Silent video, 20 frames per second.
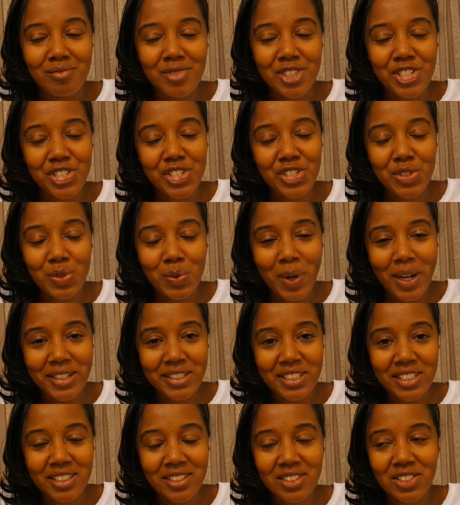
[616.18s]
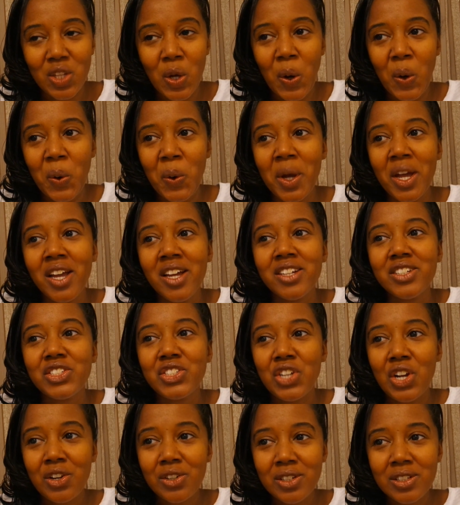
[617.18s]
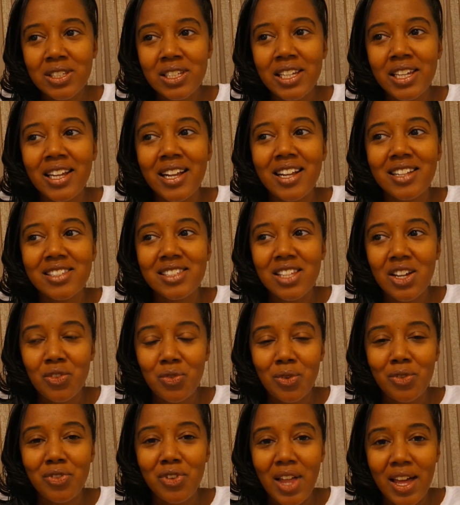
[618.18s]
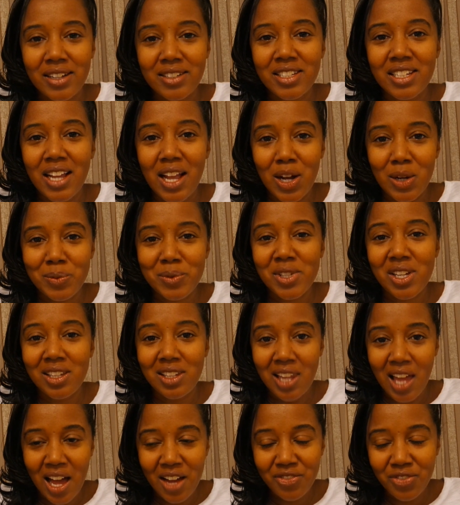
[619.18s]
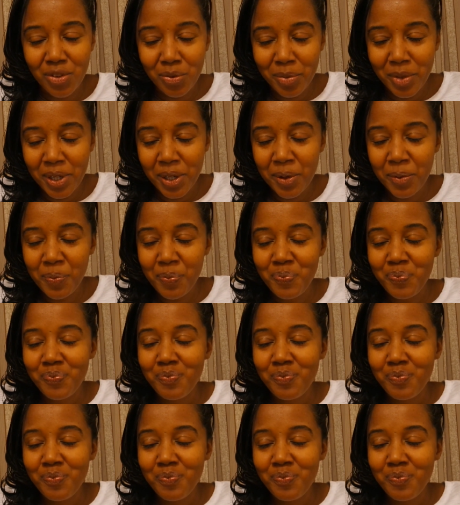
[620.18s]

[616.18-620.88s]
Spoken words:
the situation." So, journaling and self-reflecting helps a lot for me.